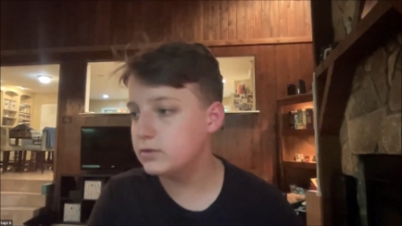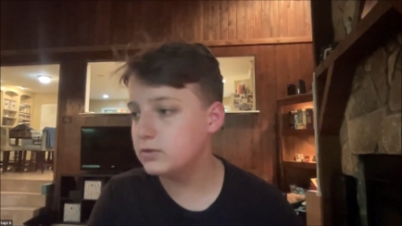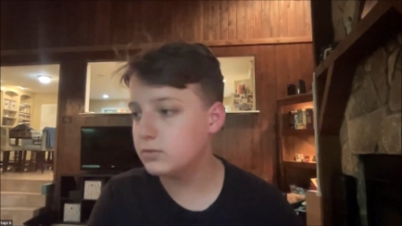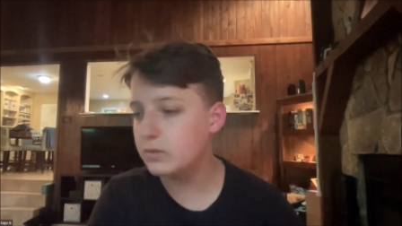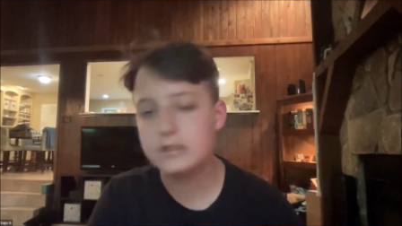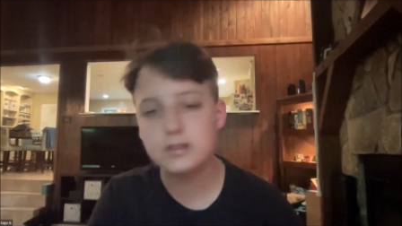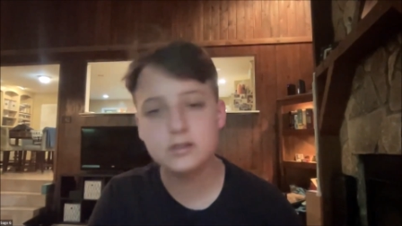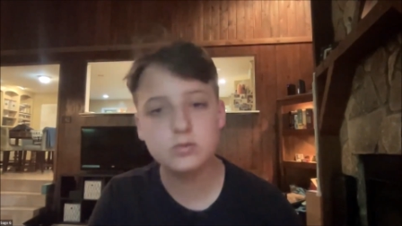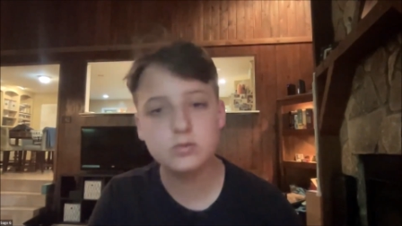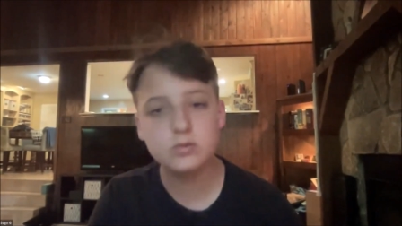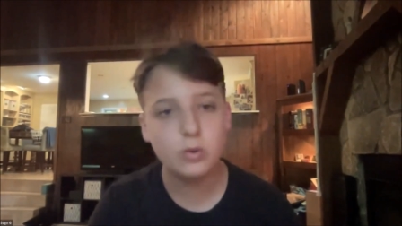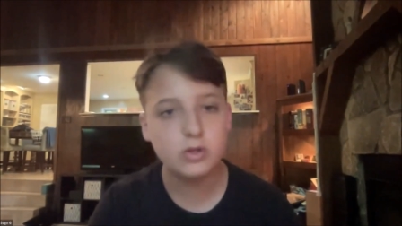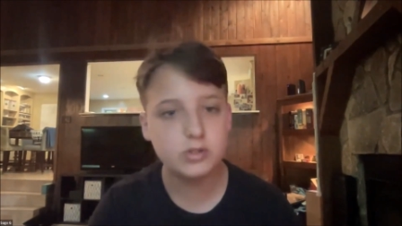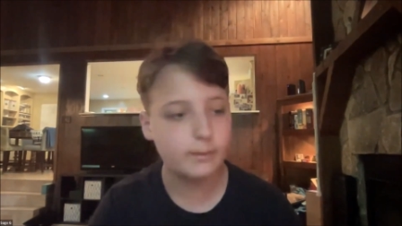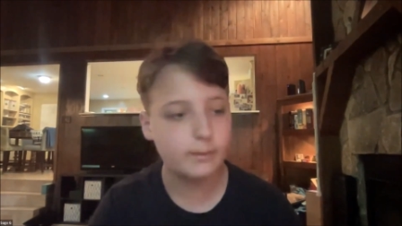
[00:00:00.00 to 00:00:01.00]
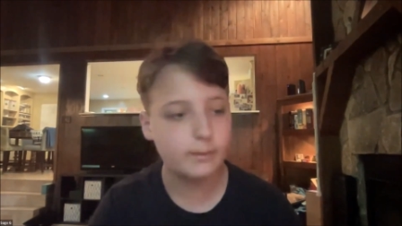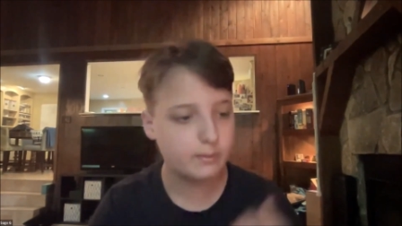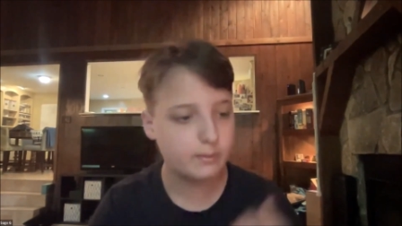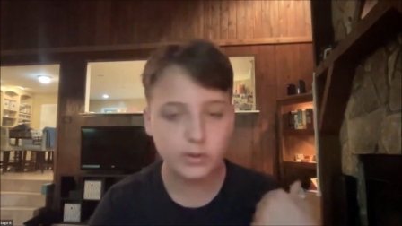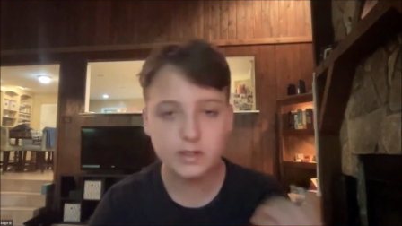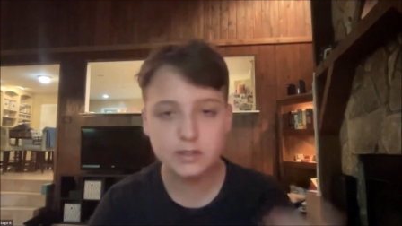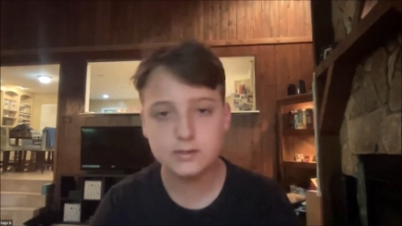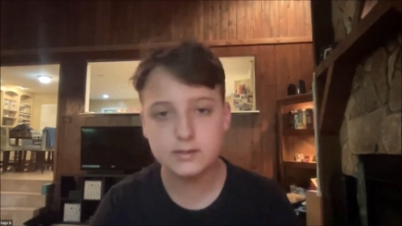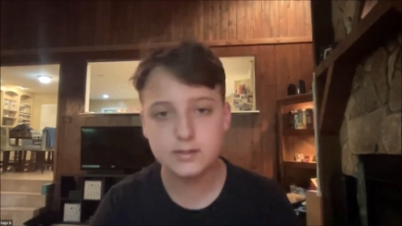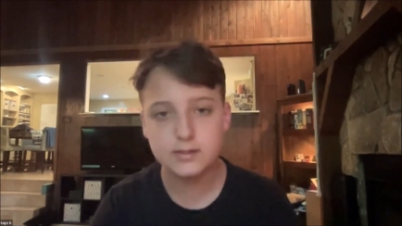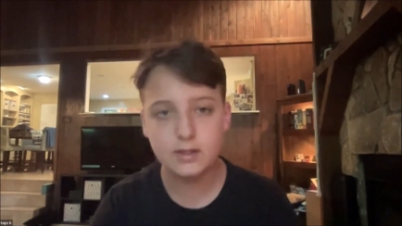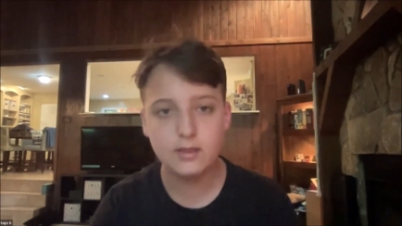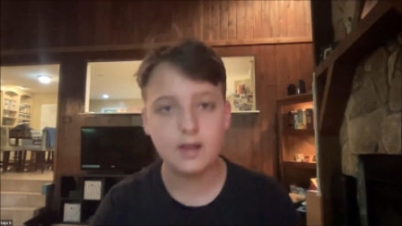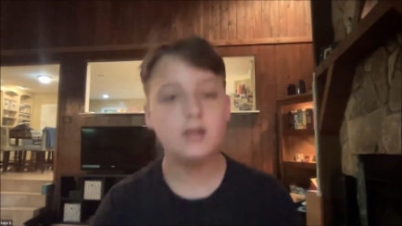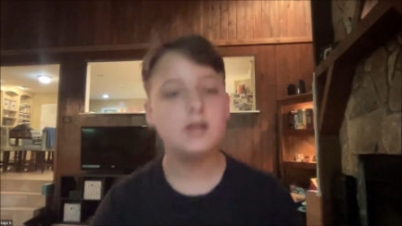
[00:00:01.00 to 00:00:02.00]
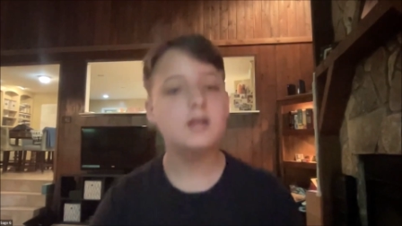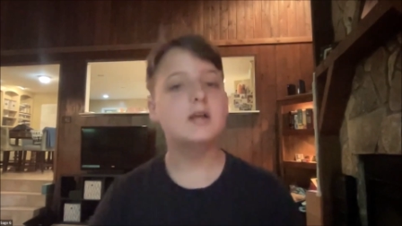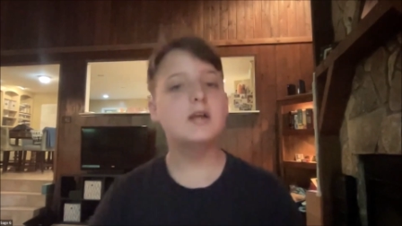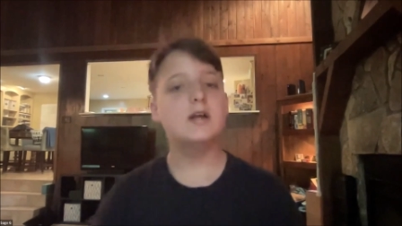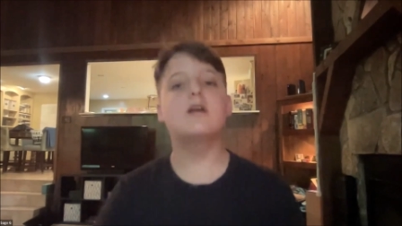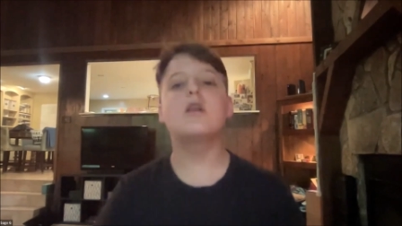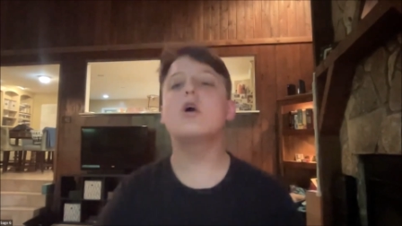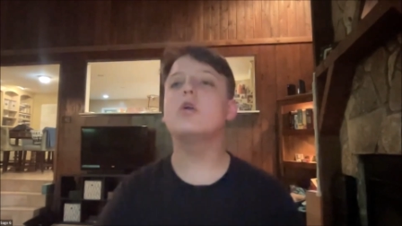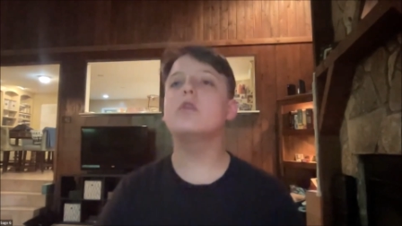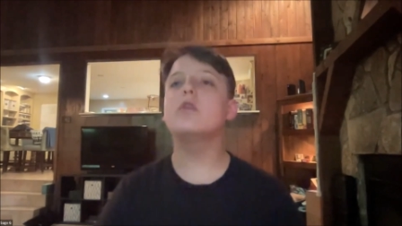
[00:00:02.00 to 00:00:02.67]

Because we worship him and we can see that.